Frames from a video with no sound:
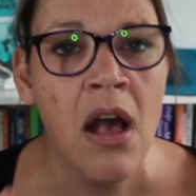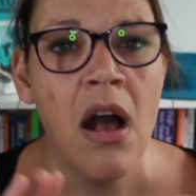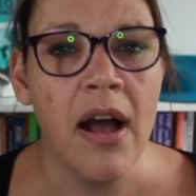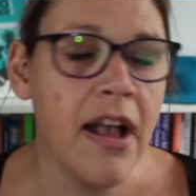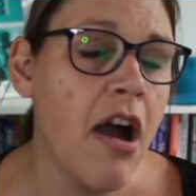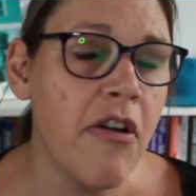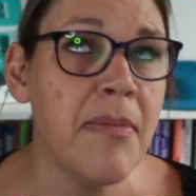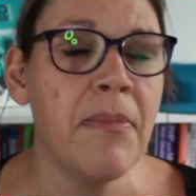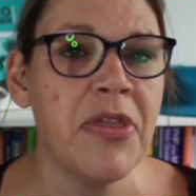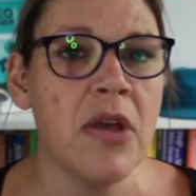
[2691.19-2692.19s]
I can't
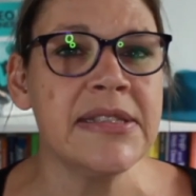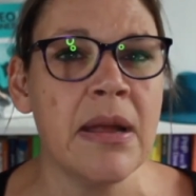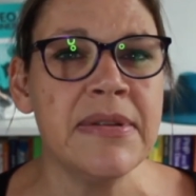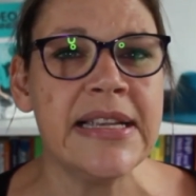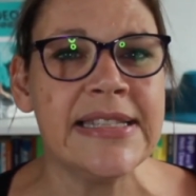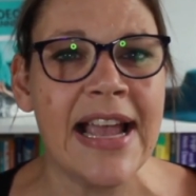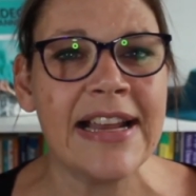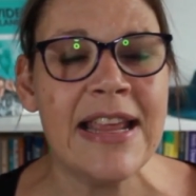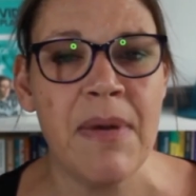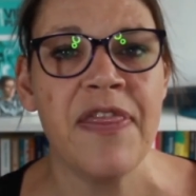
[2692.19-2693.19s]
remember those numbers
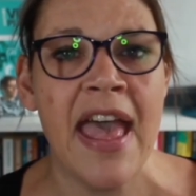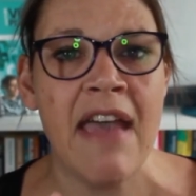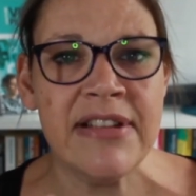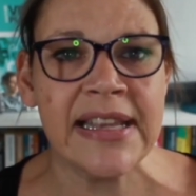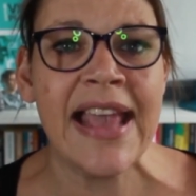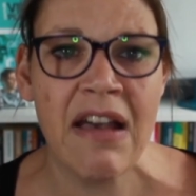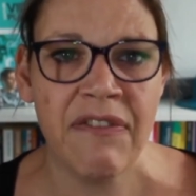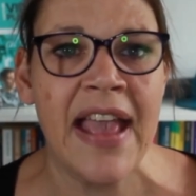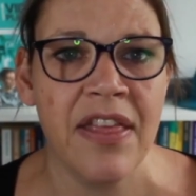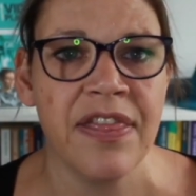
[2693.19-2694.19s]
exactly, but there is a
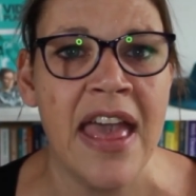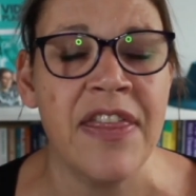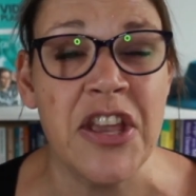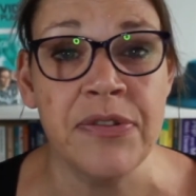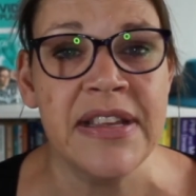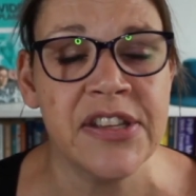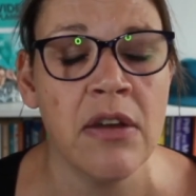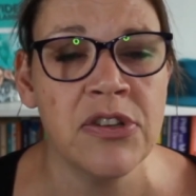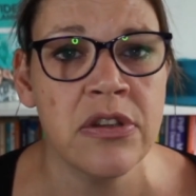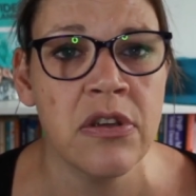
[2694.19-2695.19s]
caveat there that you need to go
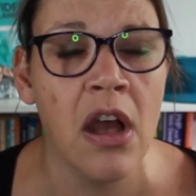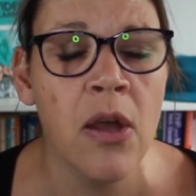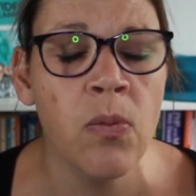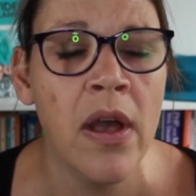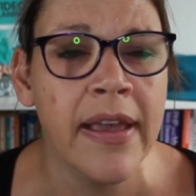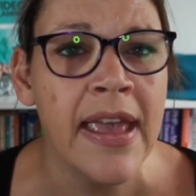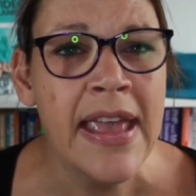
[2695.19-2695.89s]
and do your homework.